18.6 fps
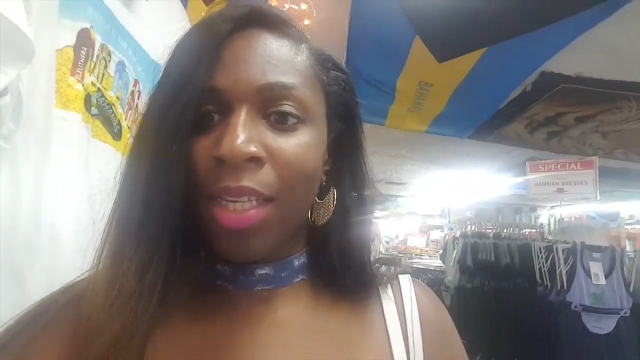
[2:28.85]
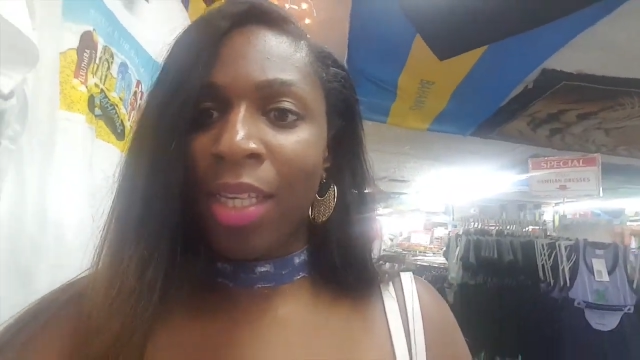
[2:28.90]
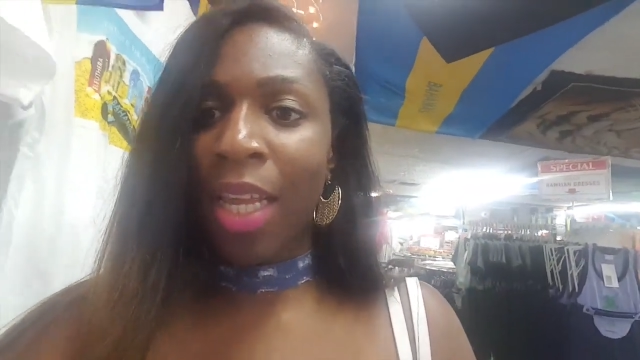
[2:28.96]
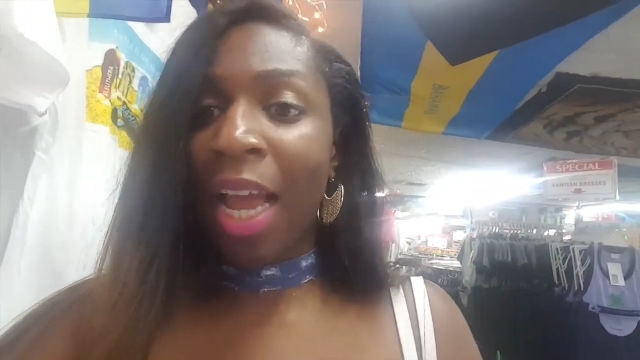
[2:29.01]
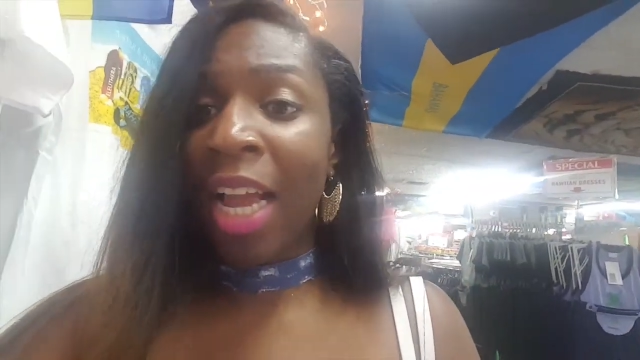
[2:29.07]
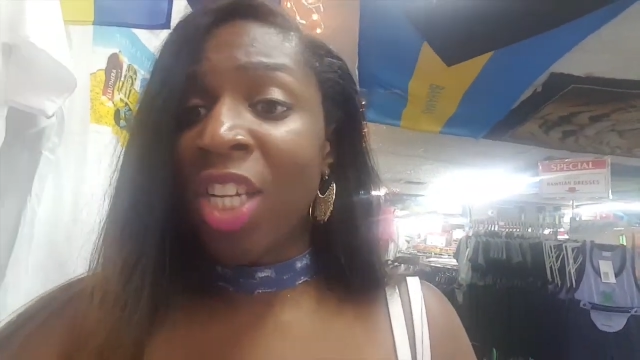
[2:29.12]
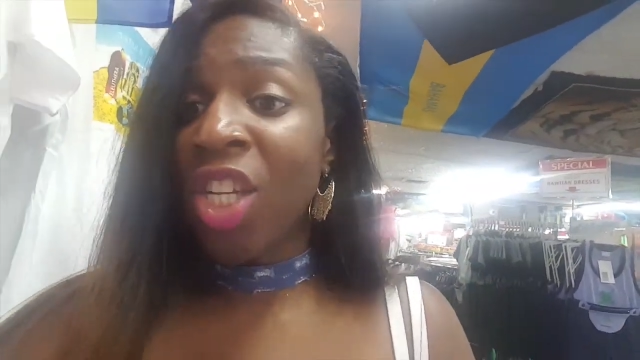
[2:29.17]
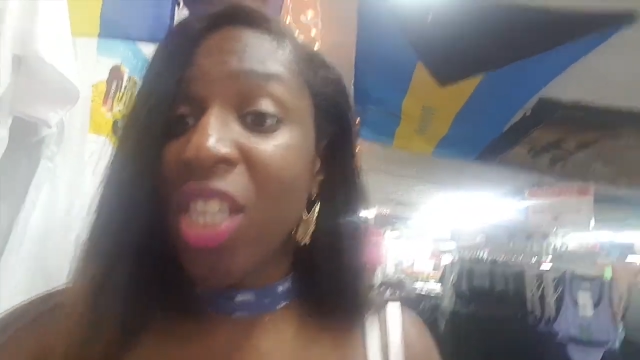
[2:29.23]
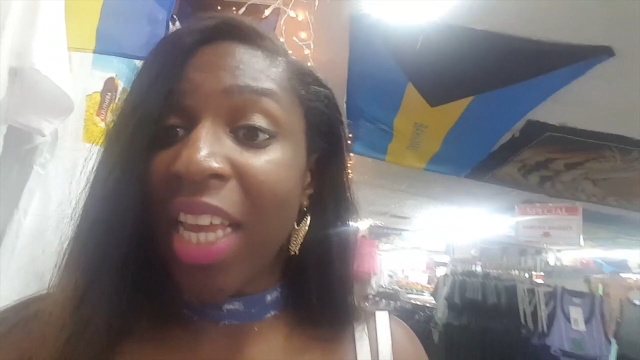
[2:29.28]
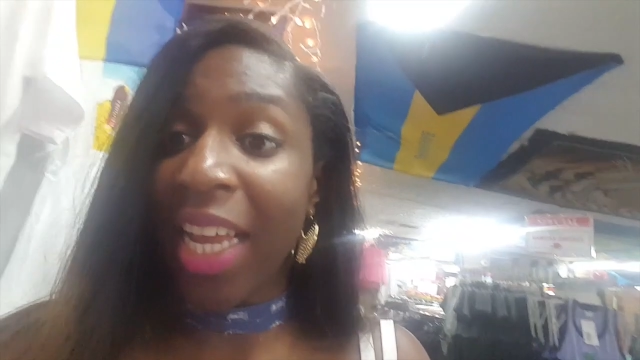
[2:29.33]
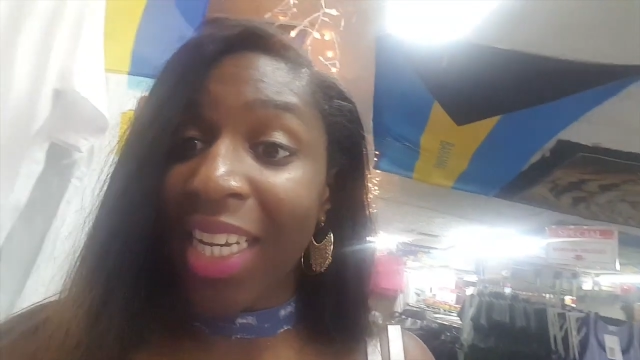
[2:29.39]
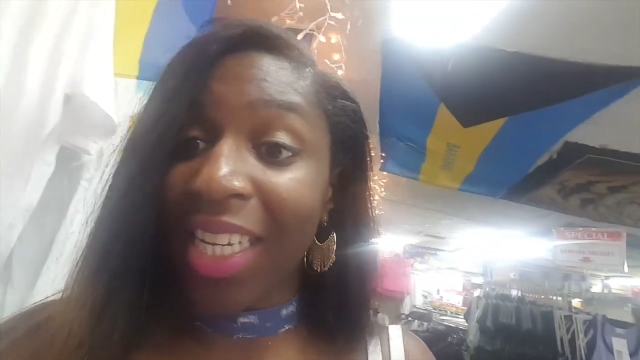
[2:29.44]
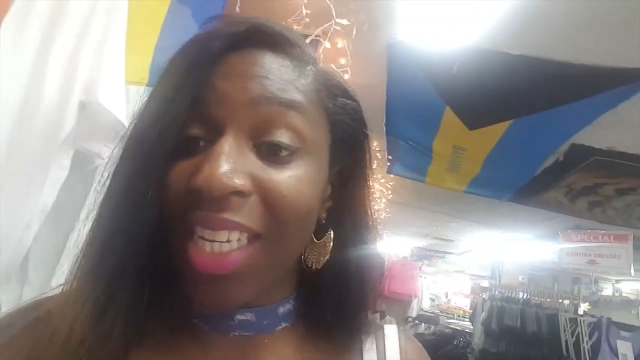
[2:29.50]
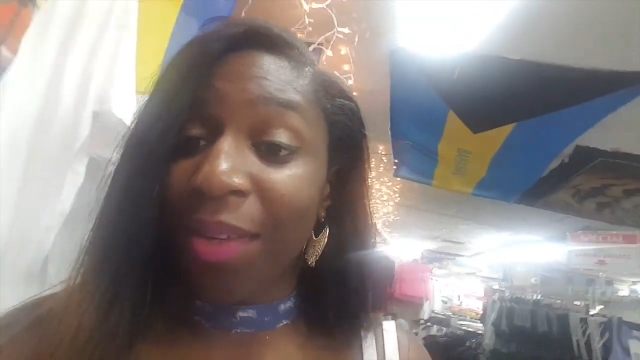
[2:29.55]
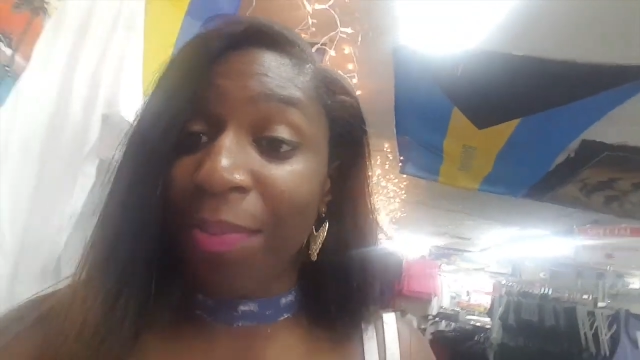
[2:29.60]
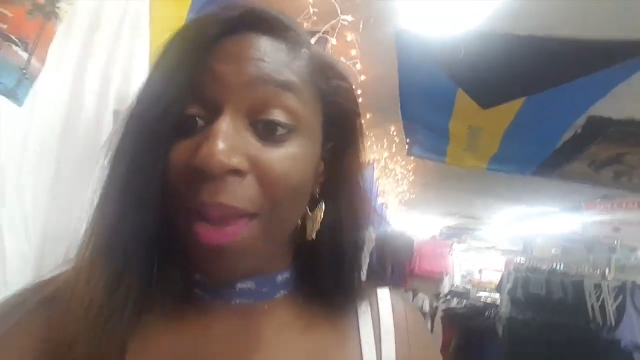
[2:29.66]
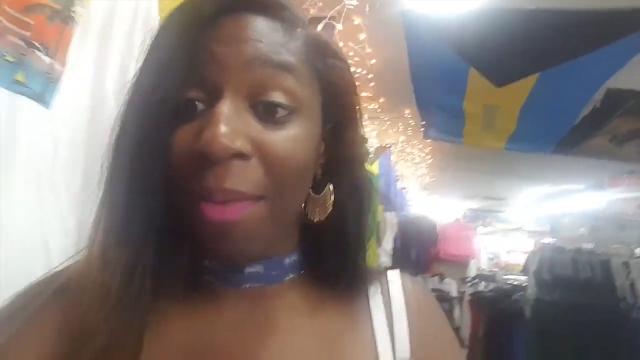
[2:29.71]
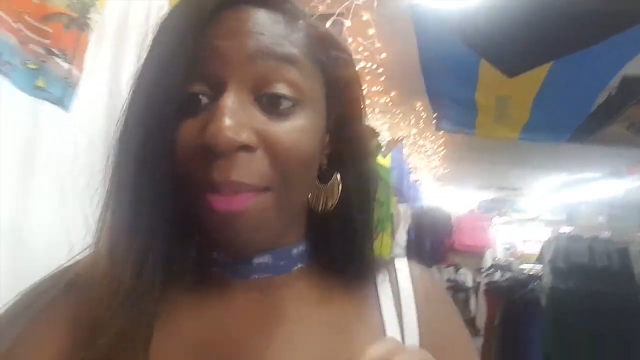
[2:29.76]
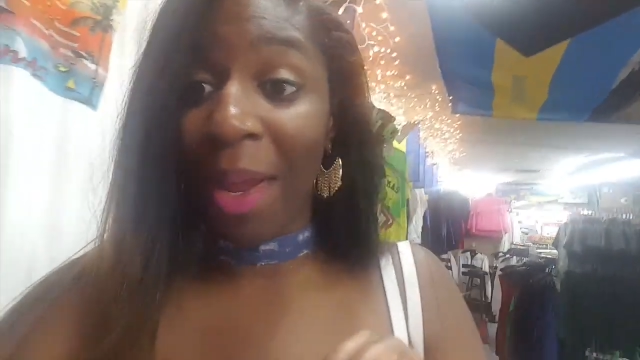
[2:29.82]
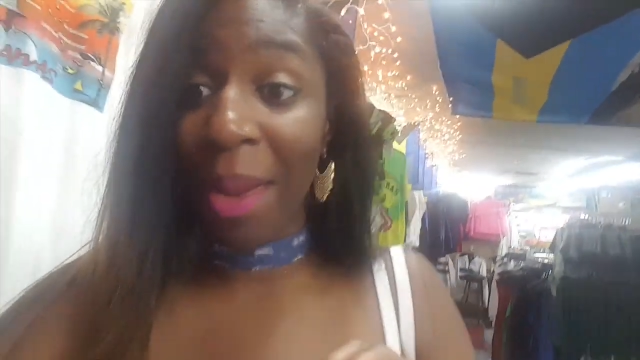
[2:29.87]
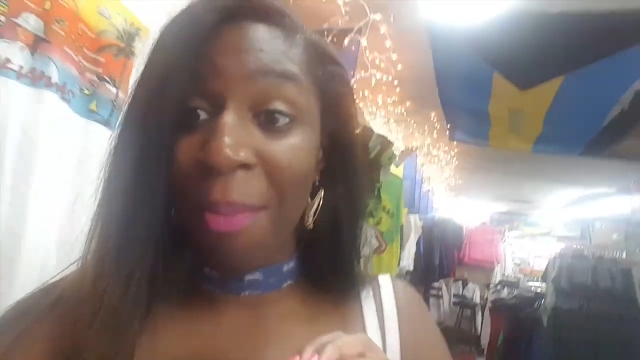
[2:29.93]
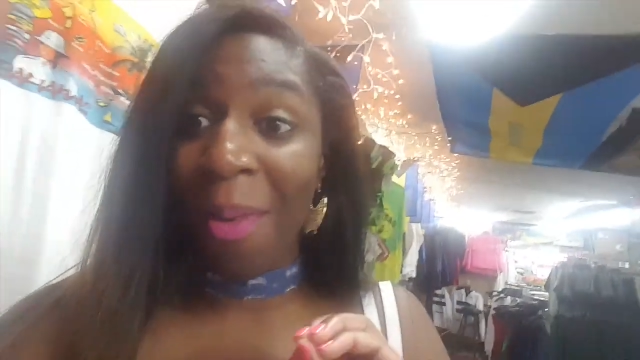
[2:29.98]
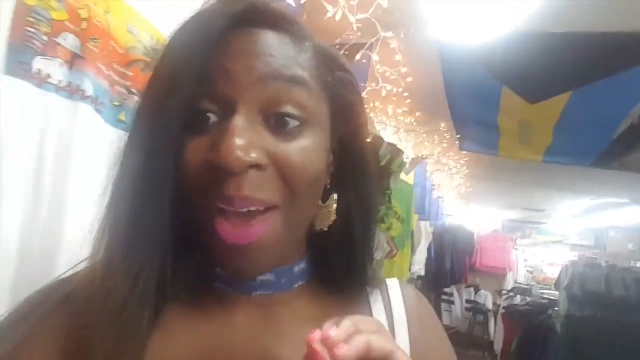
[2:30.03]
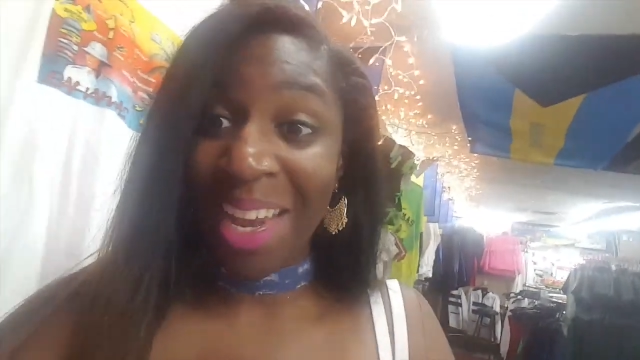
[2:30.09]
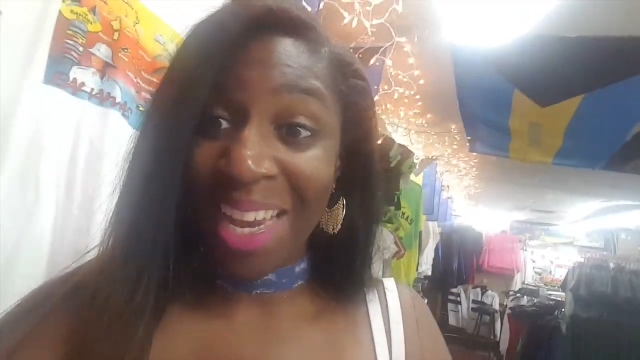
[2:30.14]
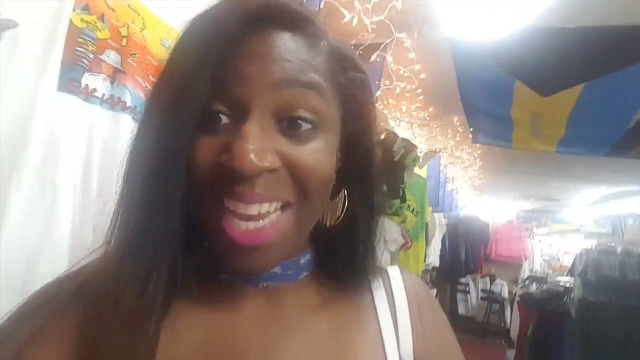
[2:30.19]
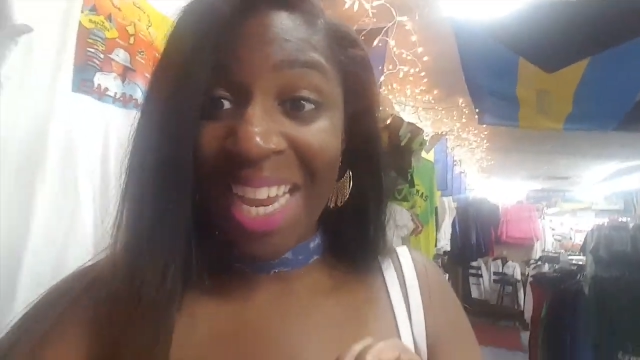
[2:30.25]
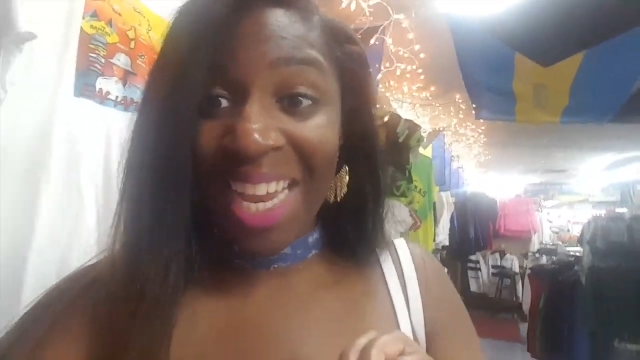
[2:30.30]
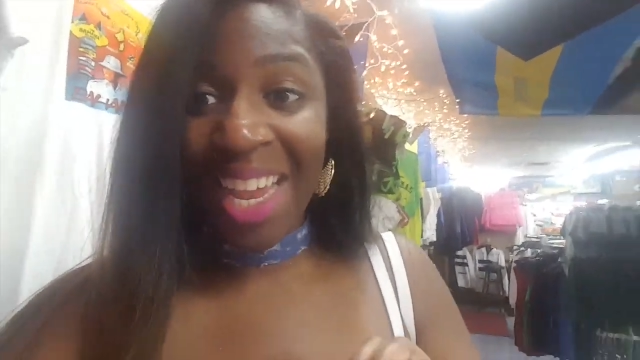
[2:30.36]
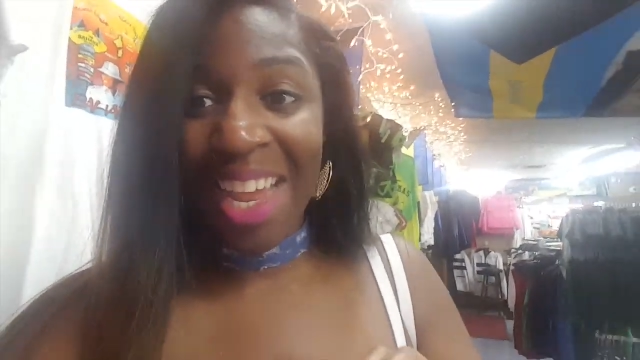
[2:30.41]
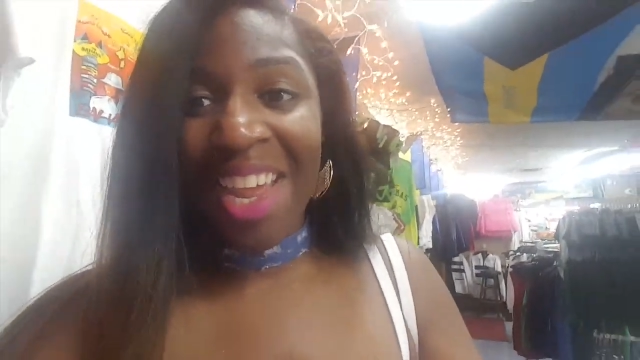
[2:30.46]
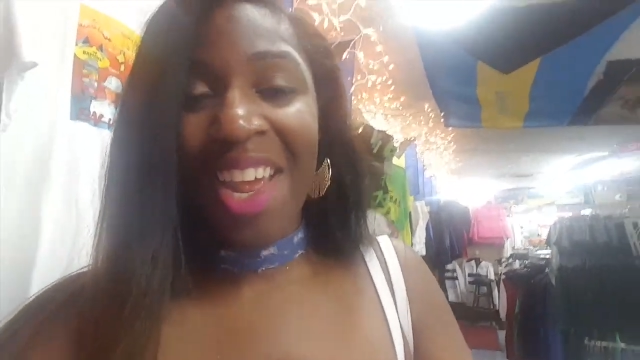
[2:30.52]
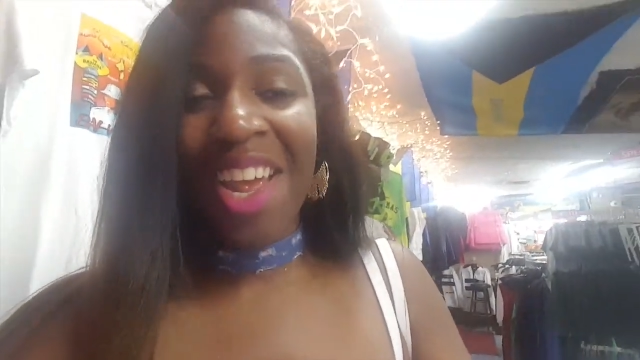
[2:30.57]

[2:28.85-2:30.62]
It's like I just hate to spend my money.